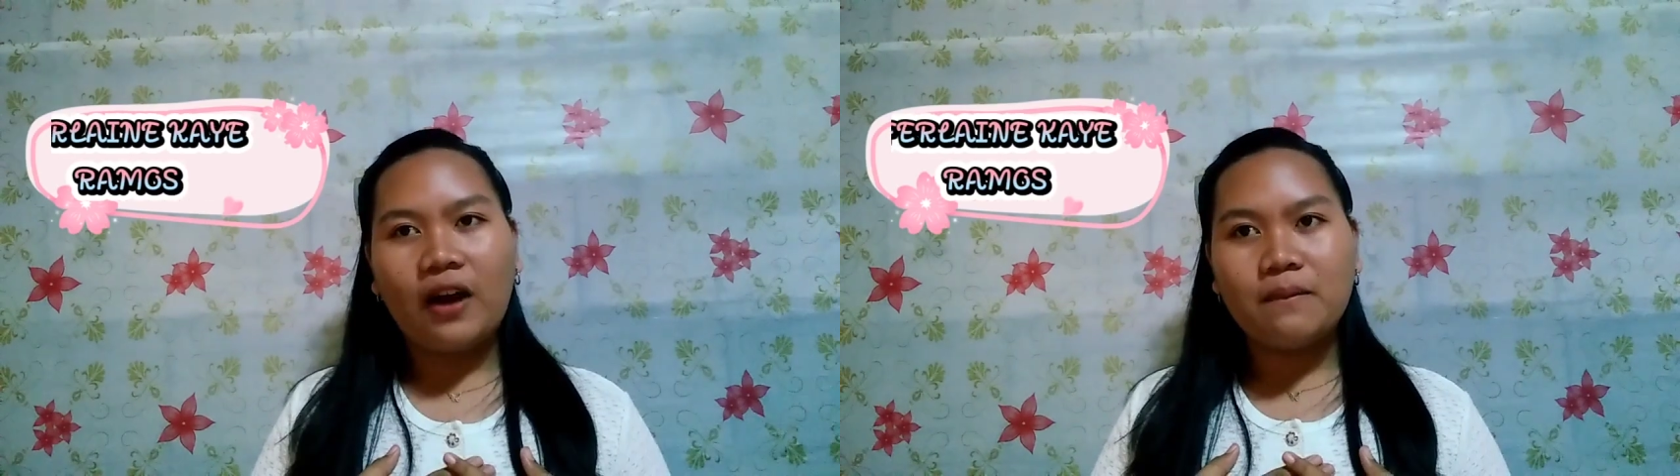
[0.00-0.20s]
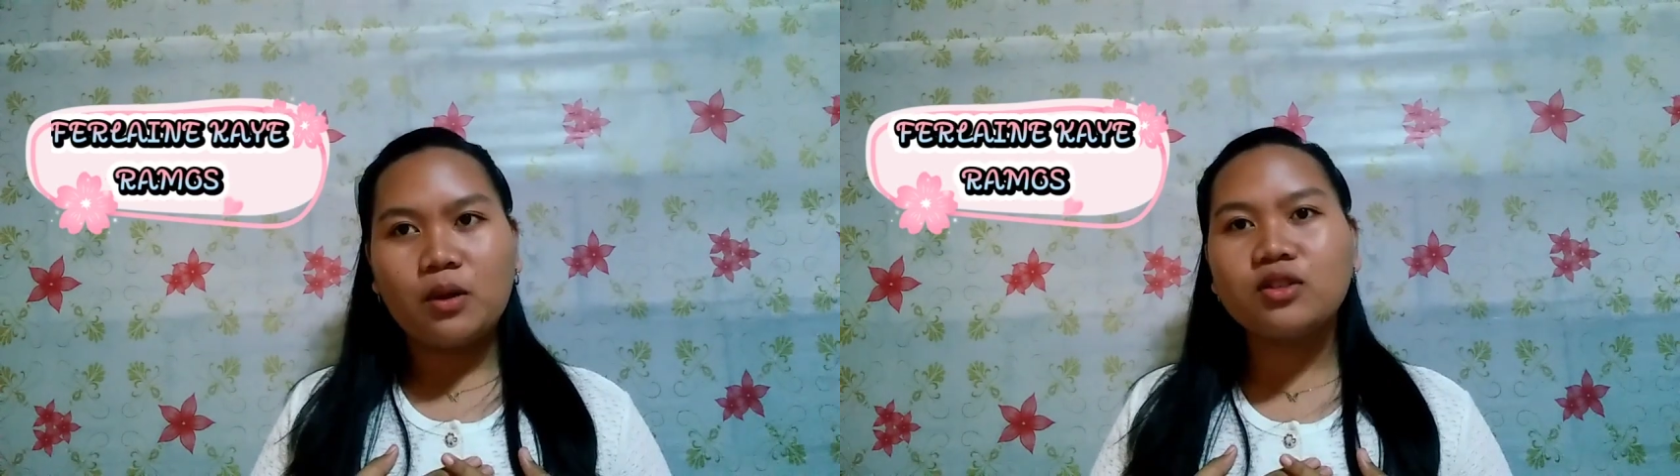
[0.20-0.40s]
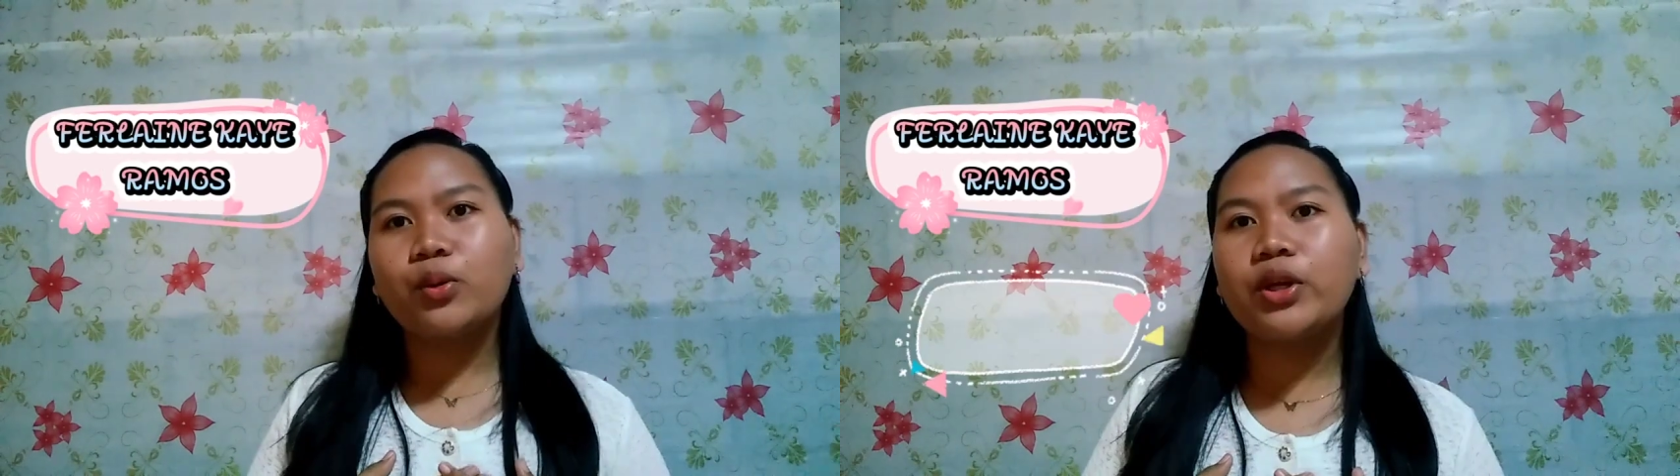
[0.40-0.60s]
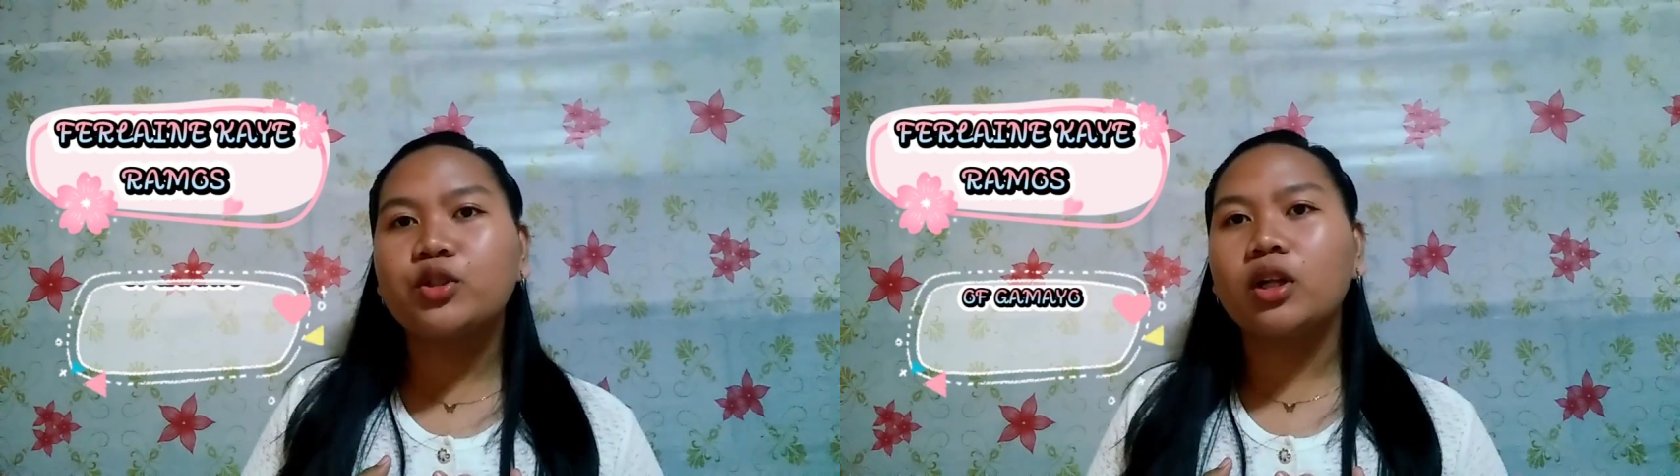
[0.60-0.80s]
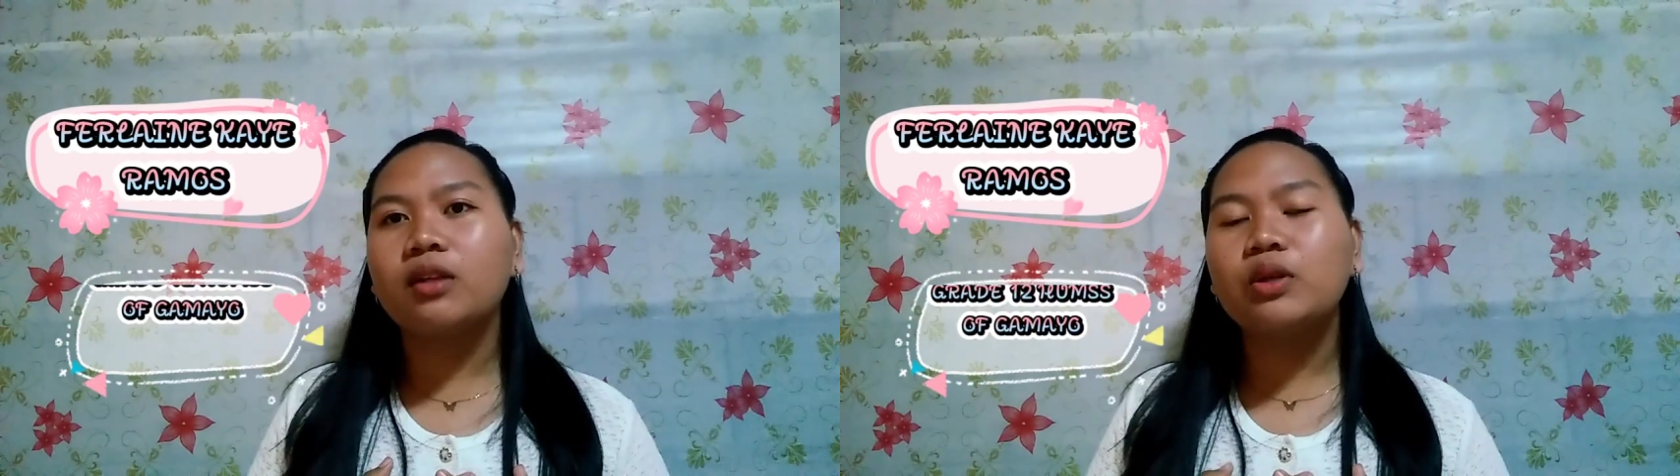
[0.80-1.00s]
Ramos,
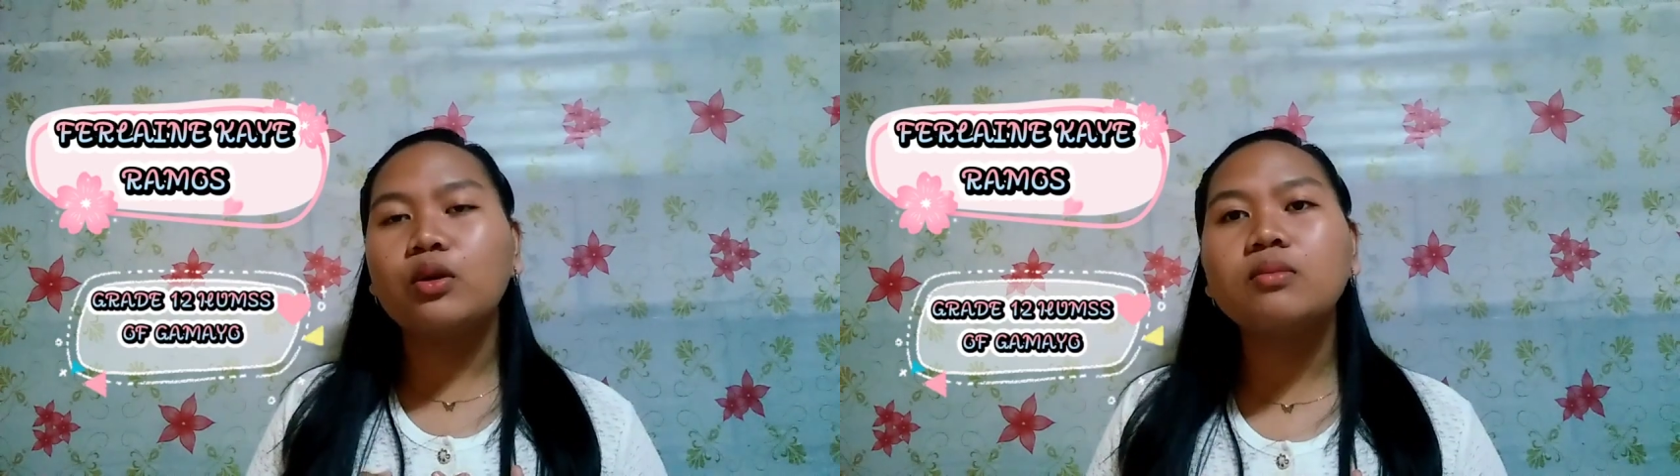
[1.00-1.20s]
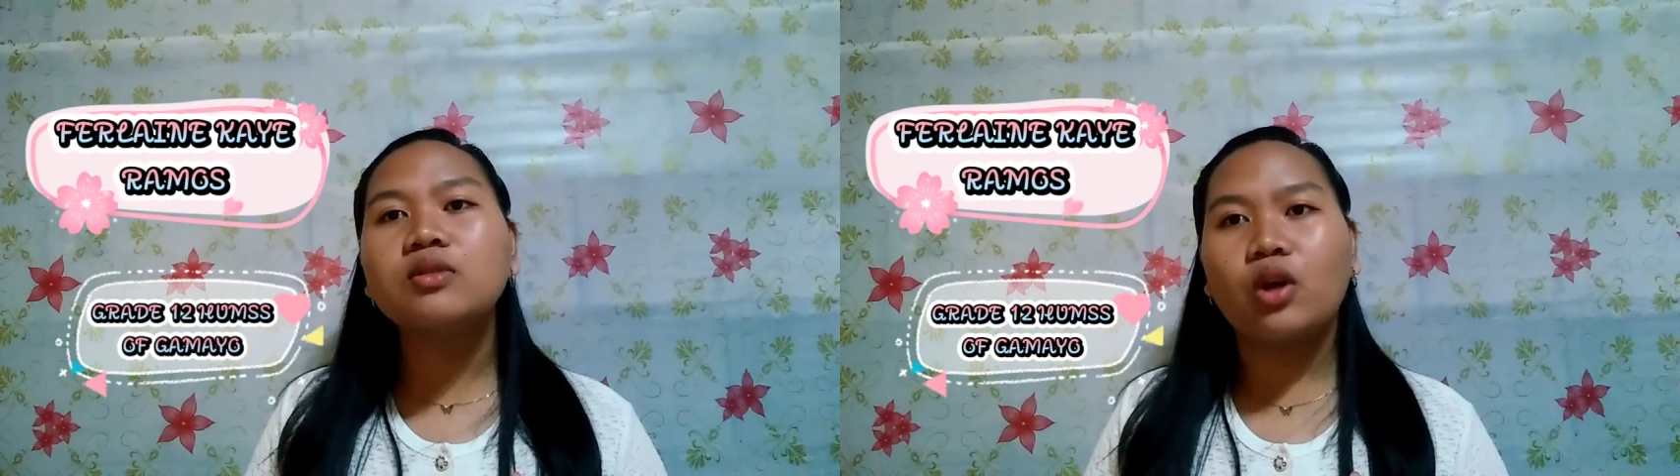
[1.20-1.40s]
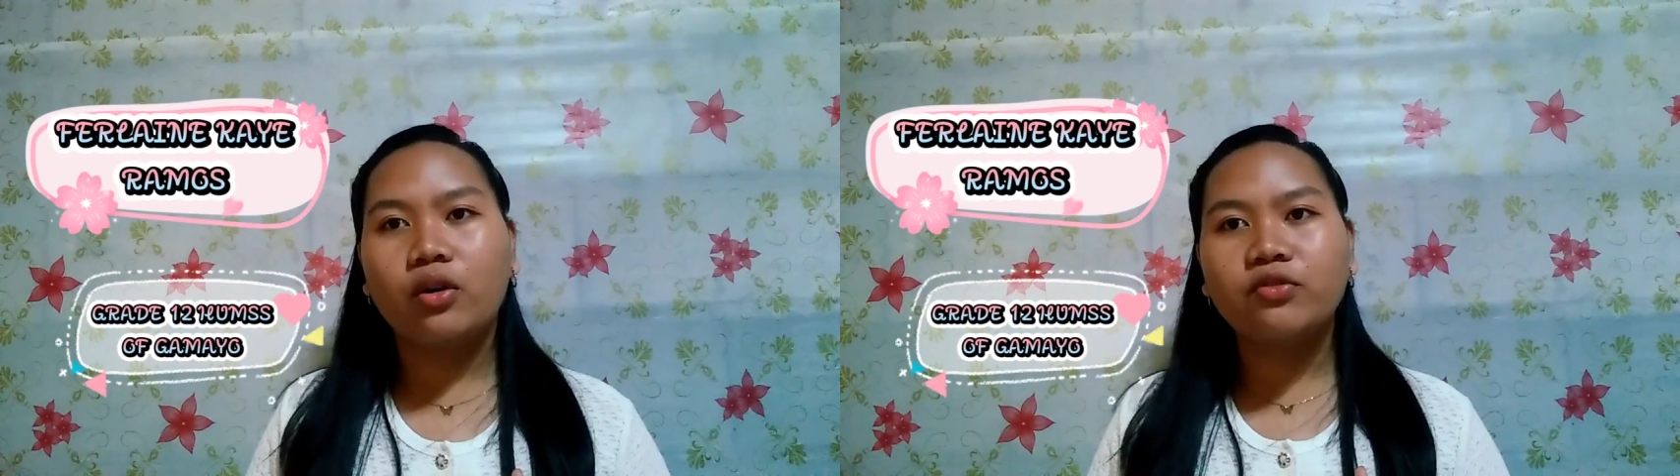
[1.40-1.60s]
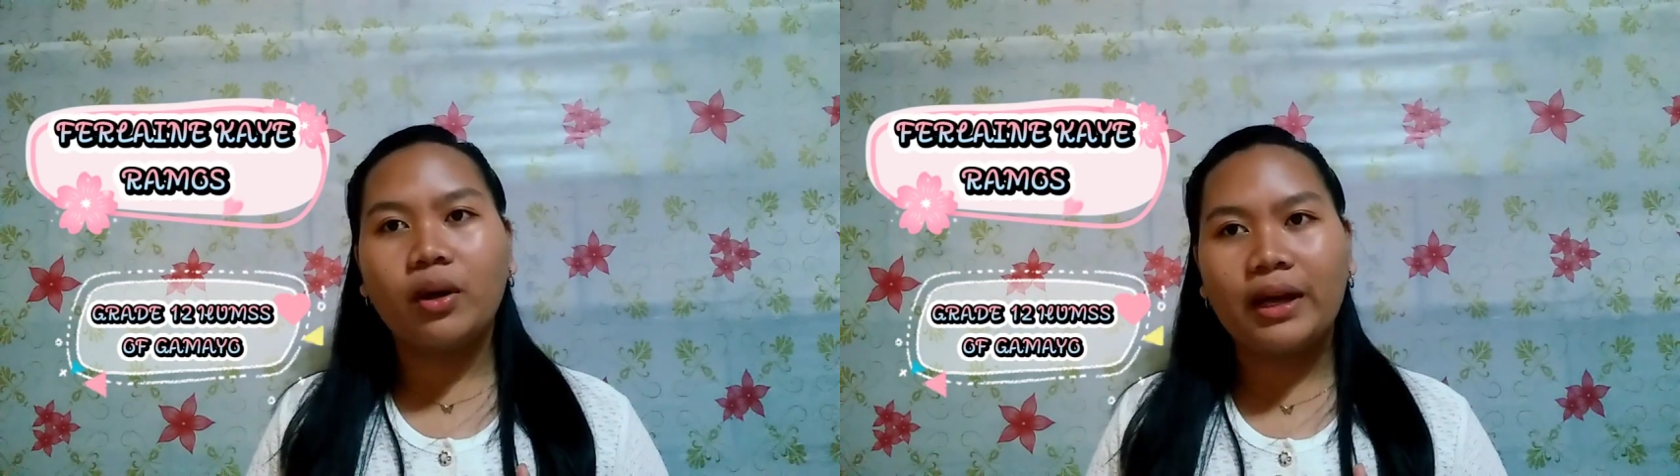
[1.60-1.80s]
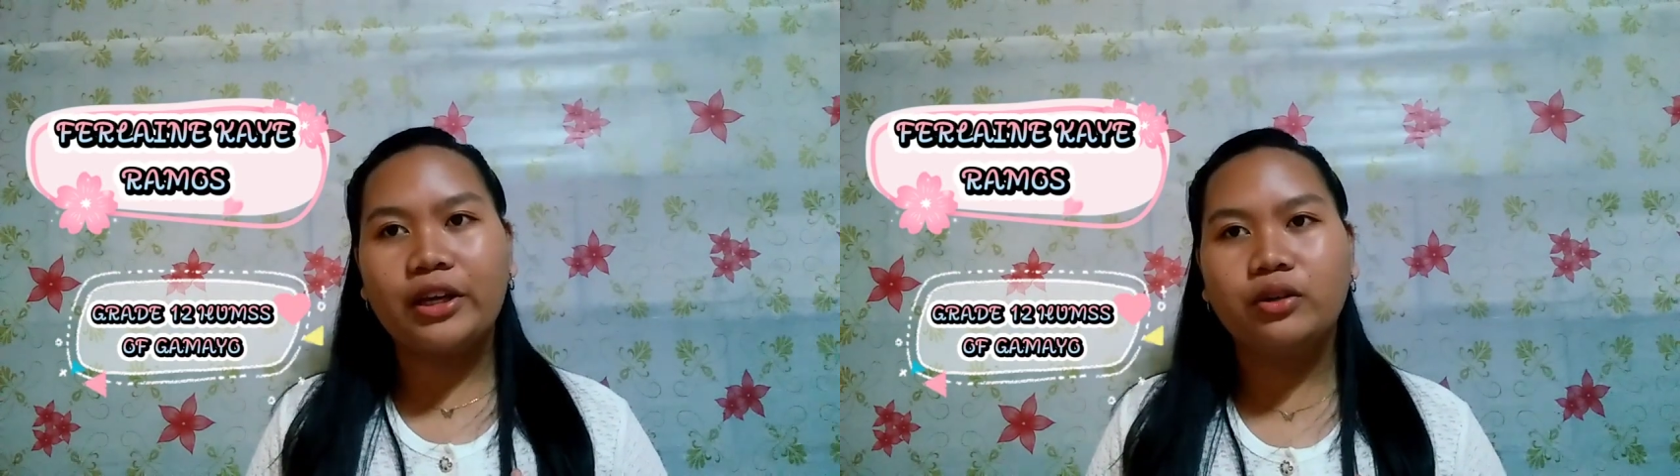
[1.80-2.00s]
Rachel Humes of
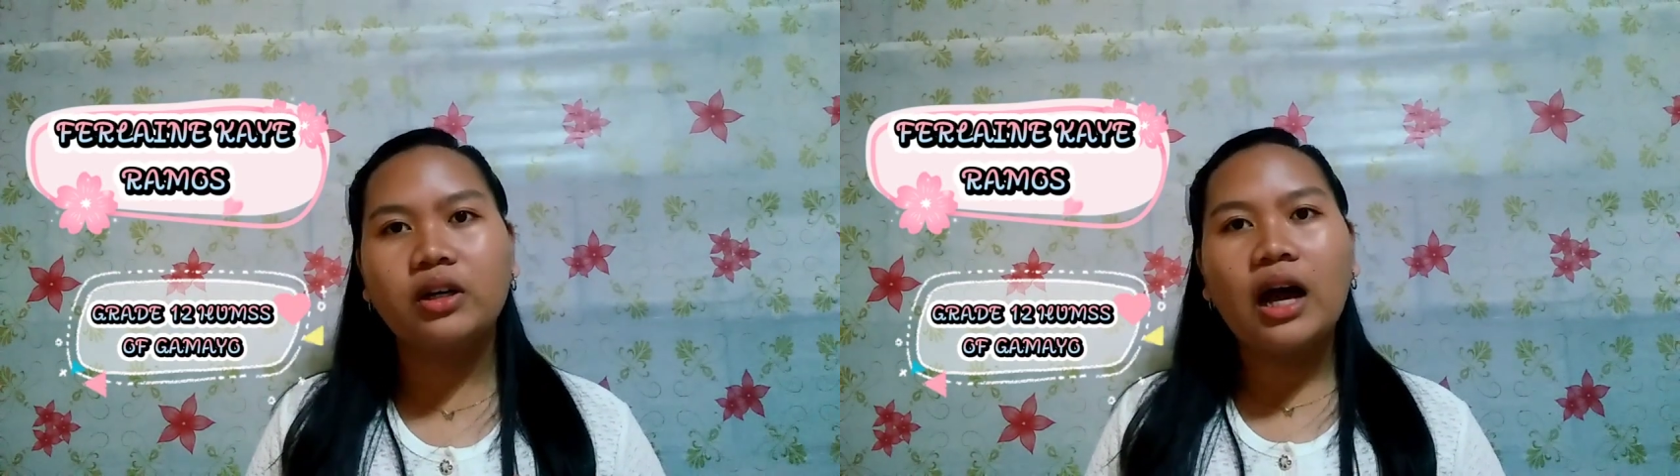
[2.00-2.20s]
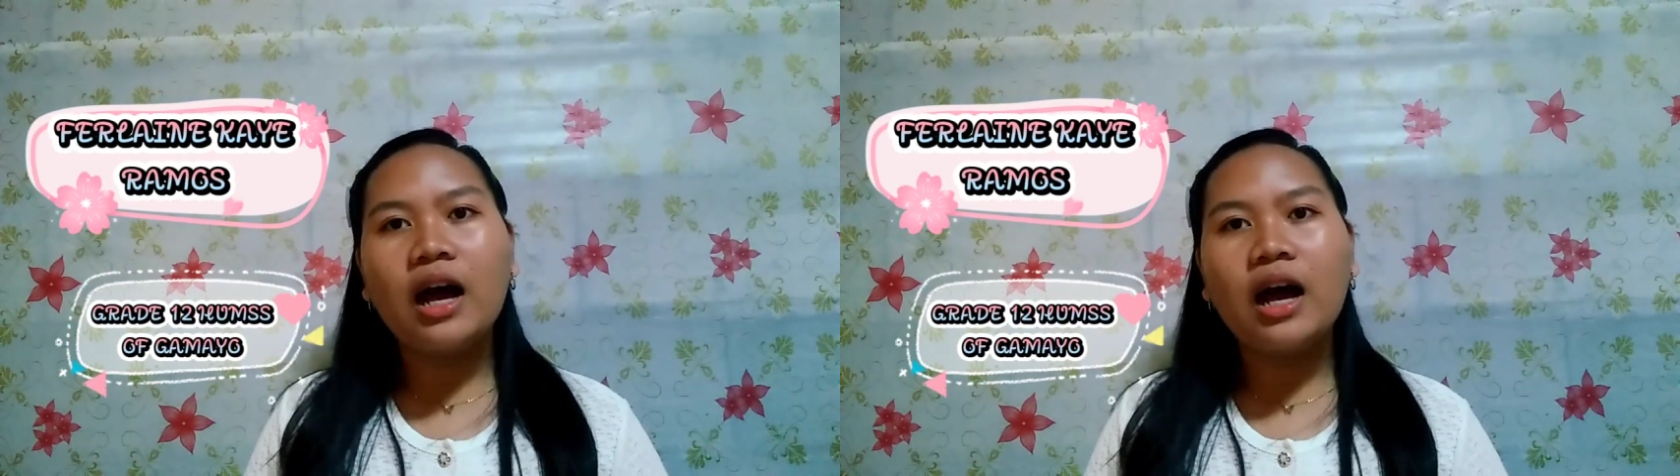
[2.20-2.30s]
Gamayo.